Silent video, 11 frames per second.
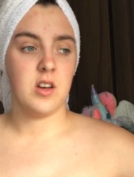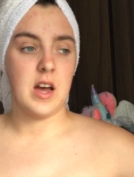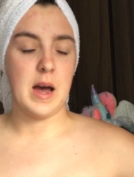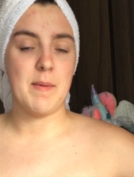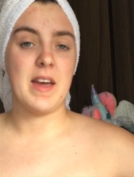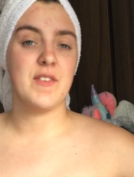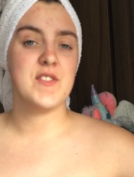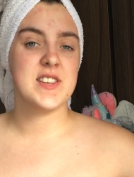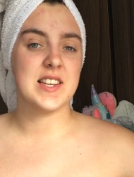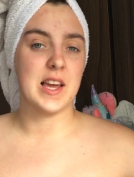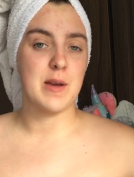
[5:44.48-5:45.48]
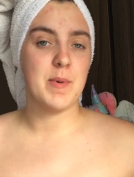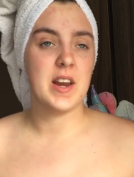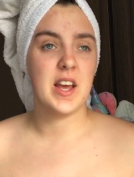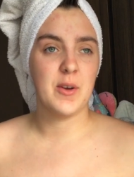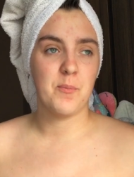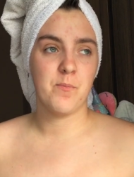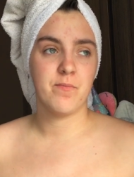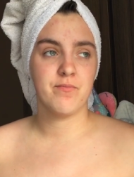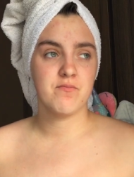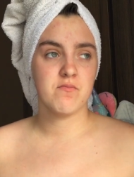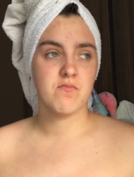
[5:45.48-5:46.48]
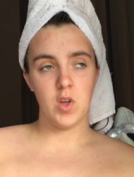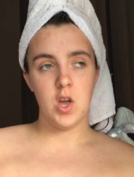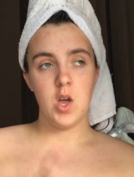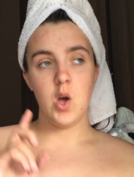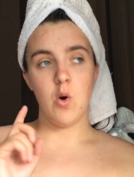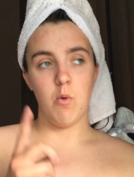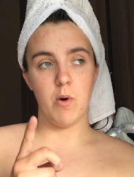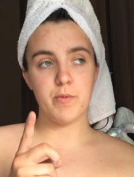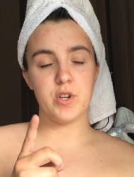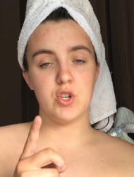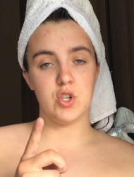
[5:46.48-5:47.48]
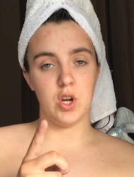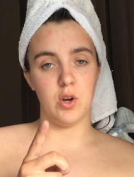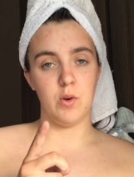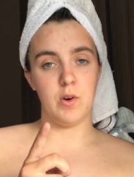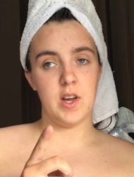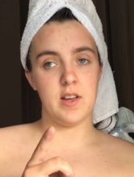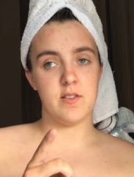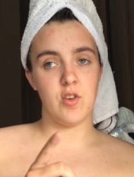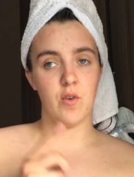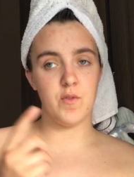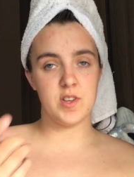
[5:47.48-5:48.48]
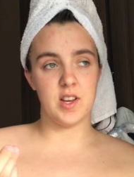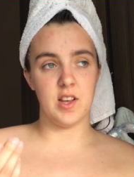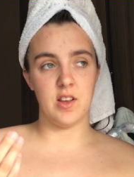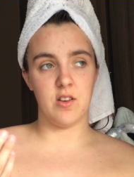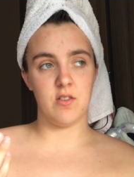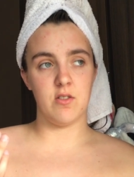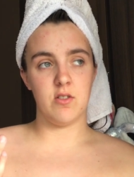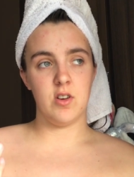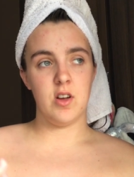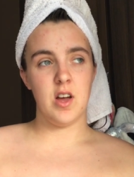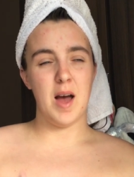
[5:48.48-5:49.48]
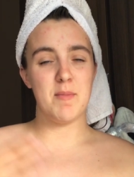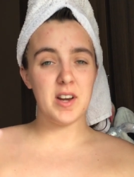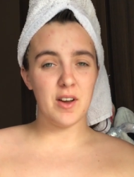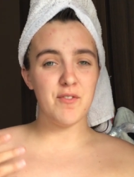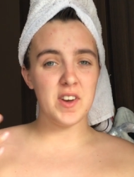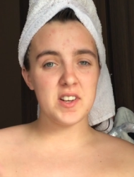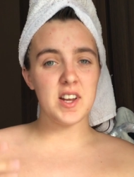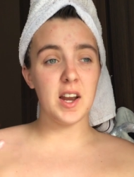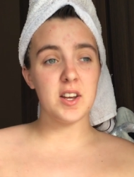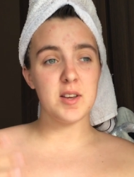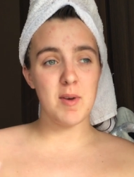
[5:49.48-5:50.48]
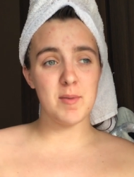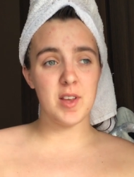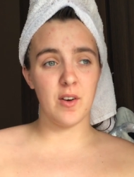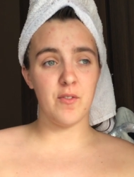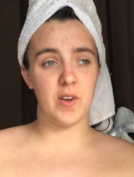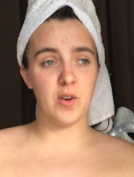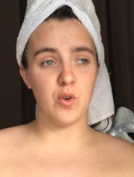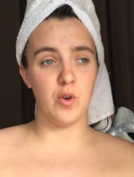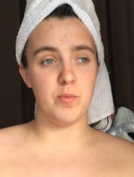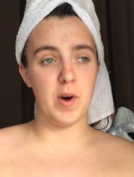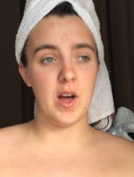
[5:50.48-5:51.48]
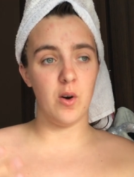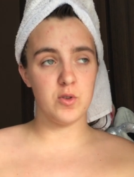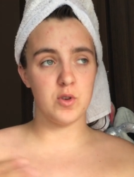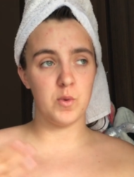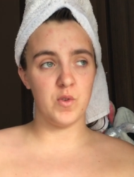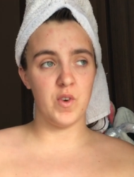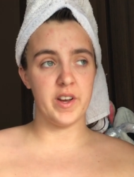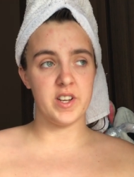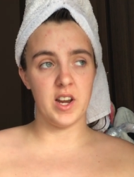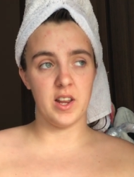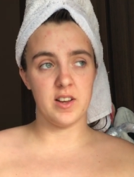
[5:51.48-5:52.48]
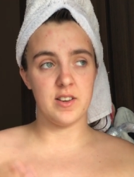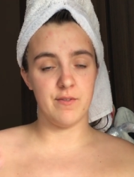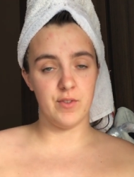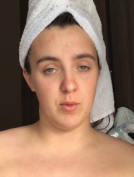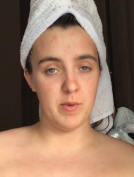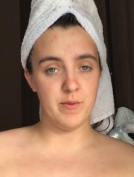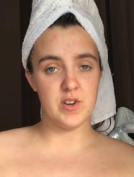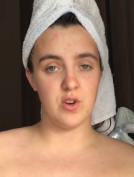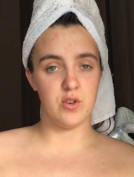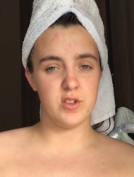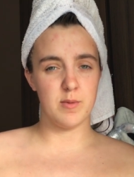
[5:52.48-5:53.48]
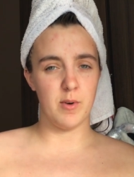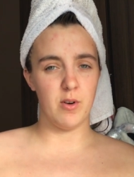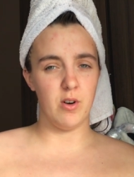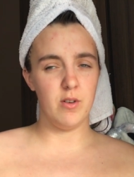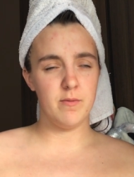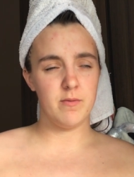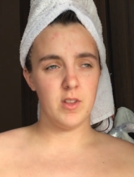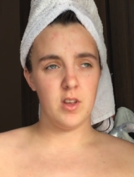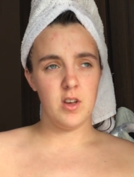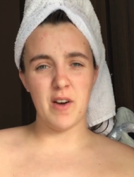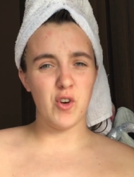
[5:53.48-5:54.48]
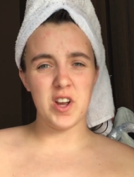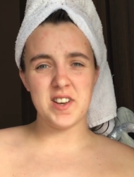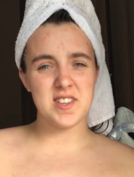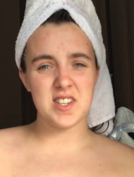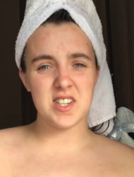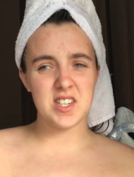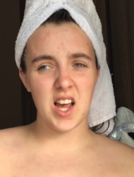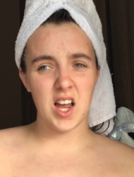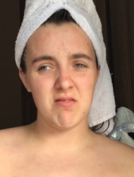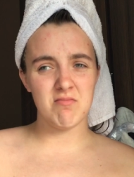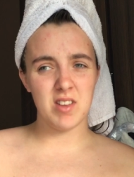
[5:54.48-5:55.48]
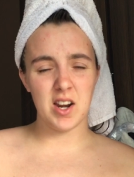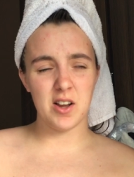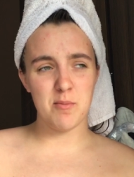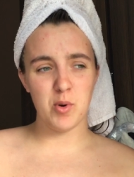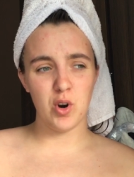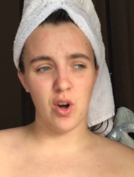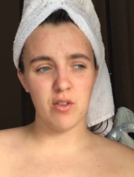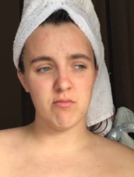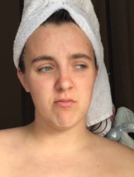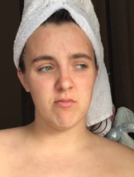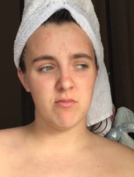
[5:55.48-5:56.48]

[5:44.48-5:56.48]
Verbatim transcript: I might have to sleep in it. What I'm going to do is, obviously, I mean, I'm fake tanning to make myself feel good, but I also was fake tanning because I'm filming videos tomorrow. I've got instant tan that I can put on.